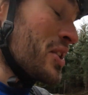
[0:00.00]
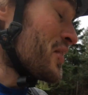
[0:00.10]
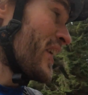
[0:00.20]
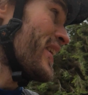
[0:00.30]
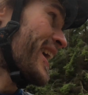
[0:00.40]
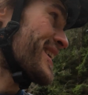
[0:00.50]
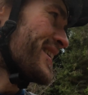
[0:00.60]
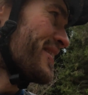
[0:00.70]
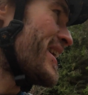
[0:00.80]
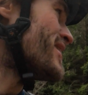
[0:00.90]
does feel like it's
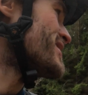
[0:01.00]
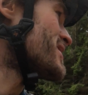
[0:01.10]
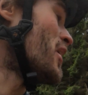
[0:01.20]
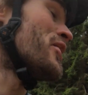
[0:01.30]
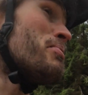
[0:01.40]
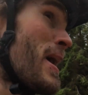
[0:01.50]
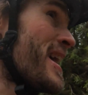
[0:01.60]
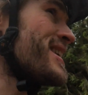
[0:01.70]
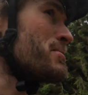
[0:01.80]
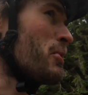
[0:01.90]
on rails, on
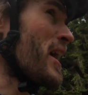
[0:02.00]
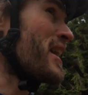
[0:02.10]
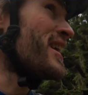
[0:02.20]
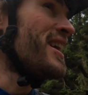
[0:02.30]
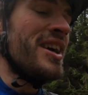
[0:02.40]
bits, but then